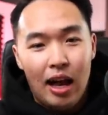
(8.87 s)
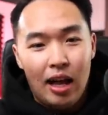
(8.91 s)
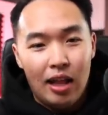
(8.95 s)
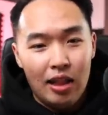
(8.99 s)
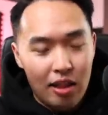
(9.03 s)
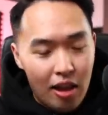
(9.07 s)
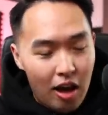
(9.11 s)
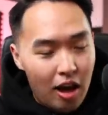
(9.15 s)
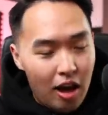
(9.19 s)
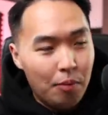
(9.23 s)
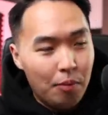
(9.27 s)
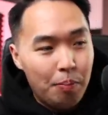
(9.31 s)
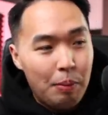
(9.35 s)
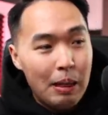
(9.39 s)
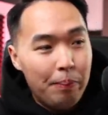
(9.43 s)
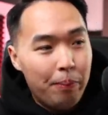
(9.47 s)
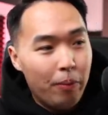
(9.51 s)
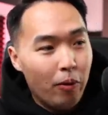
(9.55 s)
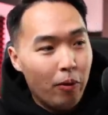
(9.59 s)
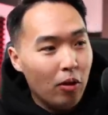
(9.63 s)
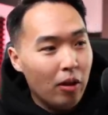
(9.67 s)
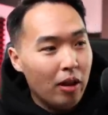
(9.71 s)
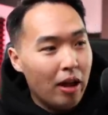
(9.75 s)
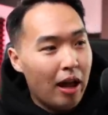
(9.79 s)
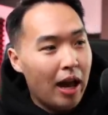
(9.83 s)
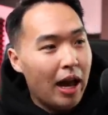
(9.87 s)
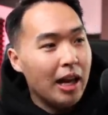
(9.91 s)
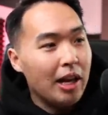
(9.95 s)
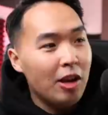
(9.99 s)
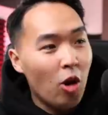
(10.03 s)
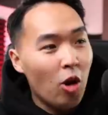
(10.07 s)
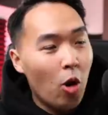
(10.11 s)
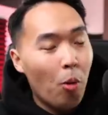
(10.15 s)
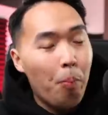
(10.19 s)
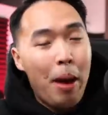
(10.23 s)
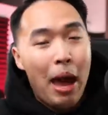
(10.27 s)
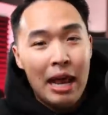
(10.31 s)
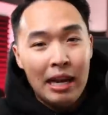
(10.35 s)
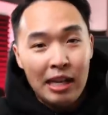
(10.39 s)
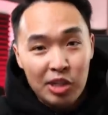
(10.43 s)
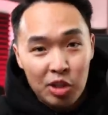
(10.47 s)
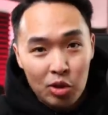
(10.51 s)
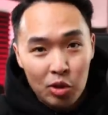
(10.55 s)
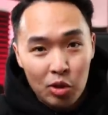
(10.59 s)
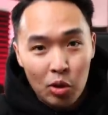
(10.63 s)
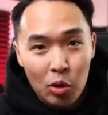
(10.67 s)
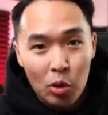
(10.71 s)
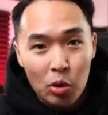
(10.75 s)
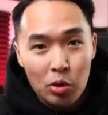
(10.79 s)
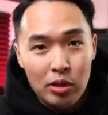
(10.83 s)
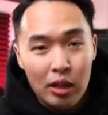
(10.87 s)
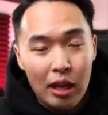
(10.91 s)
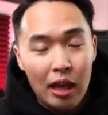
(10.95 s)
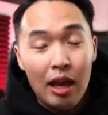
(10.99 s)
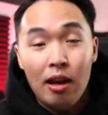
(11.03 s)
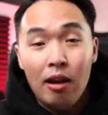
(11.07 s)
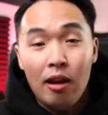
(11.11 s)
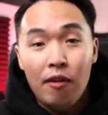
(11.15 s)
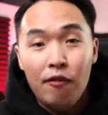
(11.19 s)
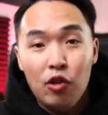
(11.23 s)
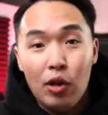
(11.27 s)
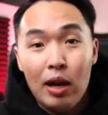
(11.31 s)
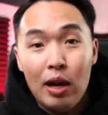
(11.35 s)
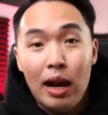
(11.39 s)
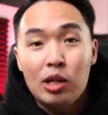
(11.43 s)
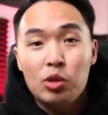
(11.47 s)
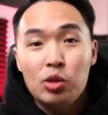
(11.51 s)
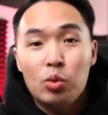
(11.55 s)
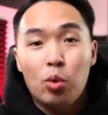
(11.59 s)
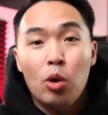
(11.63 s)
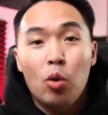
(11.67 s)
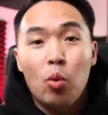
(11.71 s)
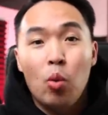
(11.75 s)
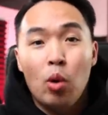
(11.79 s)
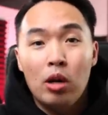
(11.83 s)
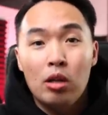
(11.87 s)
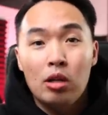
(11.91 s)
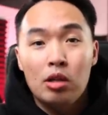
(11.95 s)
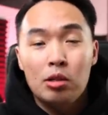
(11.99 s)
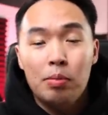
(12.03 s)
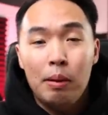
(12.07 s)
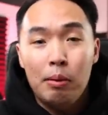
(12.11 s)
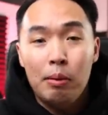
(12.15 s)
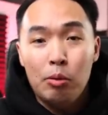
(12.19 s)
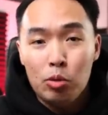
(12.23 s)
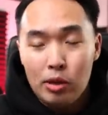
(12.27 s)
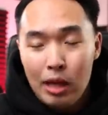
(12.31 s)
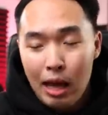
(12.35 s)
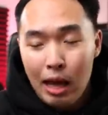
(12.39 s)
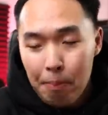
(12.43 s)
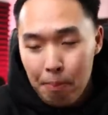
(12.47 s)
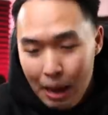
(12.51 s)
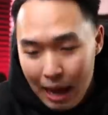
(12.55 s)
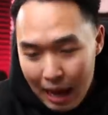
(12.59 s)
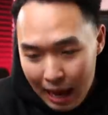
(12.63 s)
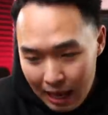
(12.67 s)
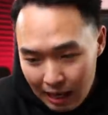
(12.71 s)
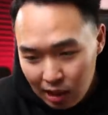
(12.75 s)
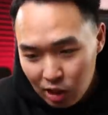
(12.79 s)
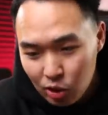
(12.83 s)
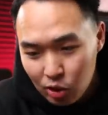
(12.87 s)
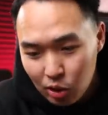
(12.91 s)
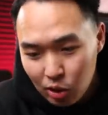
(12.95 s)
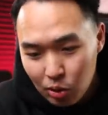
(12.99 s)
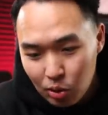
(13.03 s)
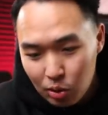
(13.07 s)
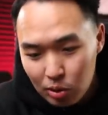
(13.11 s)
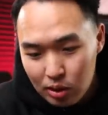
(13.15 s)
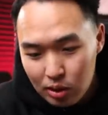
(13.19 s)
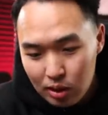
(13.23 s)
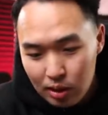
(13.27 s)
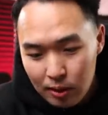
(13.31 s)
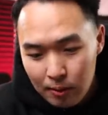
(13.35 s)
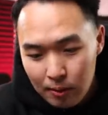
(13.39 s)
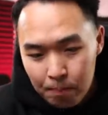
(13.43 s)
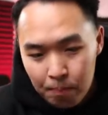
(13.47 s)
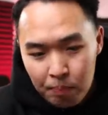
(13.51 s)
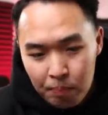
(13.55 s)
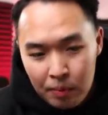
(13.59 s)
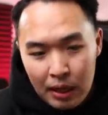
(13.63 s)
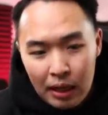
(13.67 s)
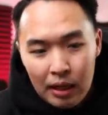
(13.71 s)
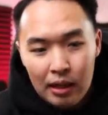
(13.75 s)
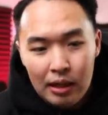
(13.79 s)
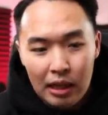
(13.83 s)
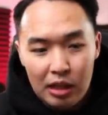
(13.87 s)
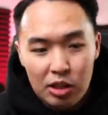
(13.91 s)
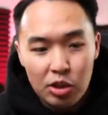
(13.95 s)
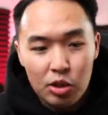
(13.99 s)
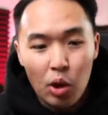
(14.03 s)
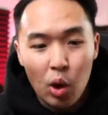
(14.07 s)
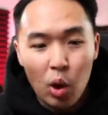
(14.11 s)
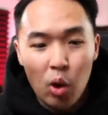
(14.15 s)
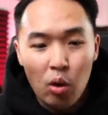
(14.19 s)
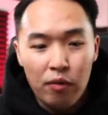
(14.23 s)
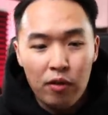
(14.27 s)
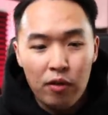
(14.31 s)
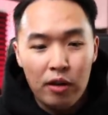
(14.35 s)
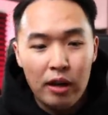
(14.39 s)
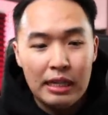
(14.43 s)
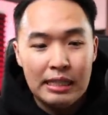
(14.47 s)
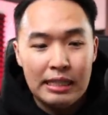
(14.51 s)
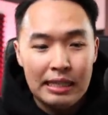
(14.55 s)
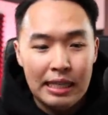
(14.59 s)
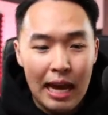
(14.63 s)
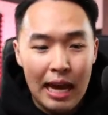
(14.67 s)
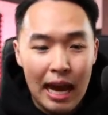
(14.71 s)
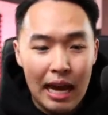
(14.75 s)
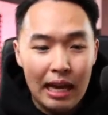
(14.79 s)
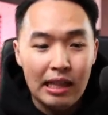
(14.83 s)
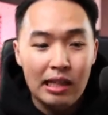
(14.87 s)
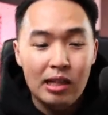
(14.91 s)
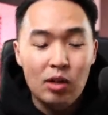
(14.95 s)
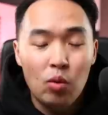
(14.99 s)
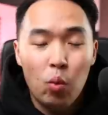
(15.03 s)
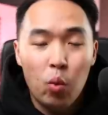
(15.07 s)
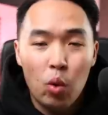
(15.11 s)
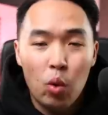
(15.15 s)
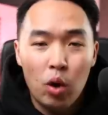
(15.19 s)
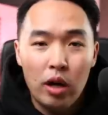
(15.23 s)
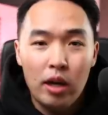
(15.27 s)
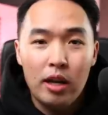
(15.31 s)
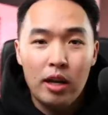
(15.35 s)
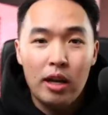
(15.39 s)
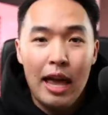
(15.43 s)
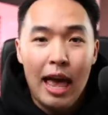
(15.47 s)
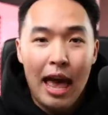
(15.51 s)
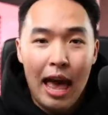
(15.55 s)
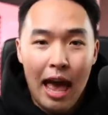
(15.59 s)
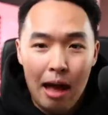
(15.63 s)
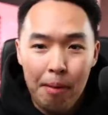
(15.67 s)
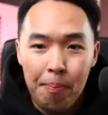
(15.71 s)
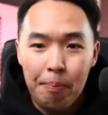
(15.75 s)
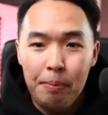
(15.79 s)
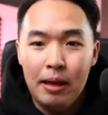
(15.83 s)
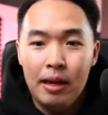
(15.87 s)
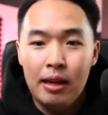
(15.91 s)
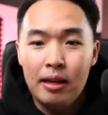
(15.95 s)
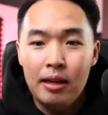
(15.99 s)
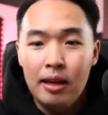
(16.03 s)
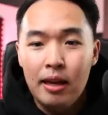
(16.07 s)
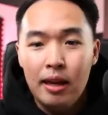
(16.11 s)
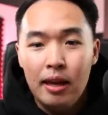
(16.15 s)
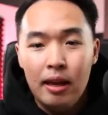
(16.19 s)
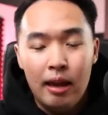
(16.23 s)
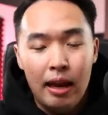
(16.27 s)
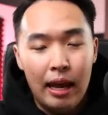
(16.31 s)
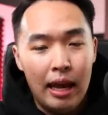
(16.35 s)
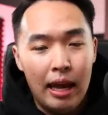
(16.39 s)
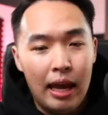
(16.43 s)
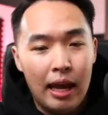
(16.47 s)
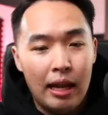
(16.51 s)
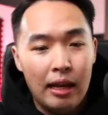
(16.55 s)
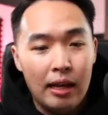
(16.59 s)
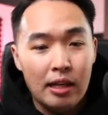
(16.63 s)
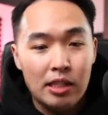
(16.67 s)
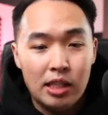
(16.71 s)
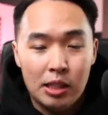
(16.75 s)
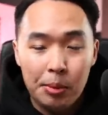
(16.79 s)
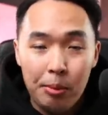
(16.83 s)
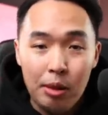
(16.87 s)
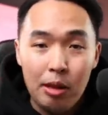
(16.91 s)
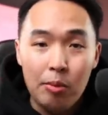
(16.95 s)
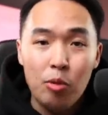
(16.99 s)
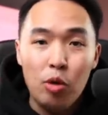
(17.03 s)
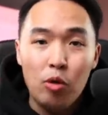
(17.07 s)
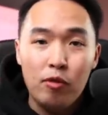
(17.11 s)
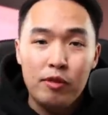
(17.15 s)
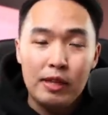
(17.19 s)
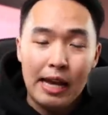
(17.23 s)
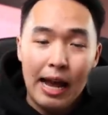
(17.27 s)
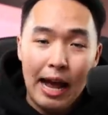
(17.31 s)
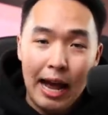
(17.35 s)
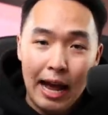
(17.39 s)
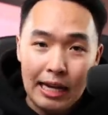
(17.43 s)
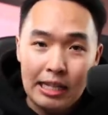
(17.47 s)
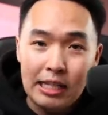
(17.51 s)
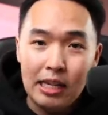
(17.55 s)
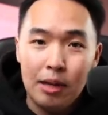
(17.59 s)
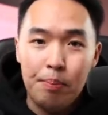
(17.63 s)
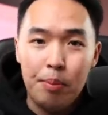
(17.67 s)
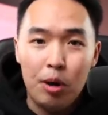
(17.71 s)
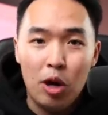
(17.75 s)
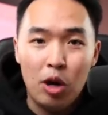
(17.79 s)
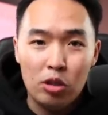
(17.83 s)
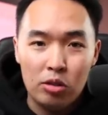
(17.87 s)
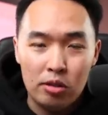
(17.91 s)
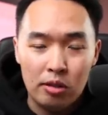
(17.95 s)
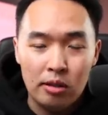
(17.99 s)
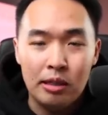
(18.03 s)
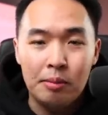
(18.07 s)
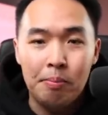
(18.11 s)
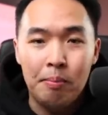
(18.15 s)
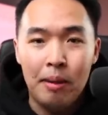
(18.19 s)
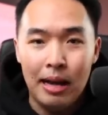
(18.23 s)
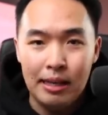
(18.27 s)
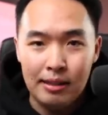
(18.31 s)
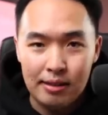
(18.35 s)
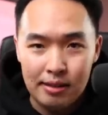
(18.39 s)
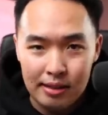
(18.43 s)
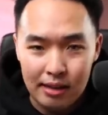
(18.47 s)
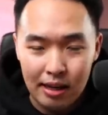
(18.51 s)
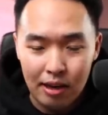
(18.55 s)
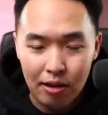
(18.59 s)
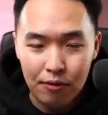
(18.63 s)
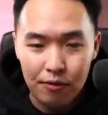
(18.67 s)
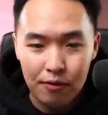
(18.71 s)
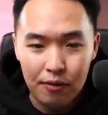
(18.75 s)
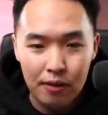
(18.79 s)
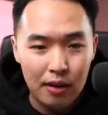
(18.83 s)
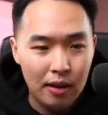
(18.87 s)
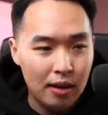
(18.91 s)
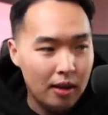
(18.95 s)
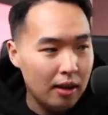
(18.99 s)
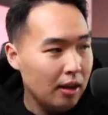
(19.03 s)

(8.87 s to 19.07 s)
A lot of people I know panic sold. And if you guys were one of those people that panic sold, let's go over exactly what happened and uh, some of the moves that I did personally myself.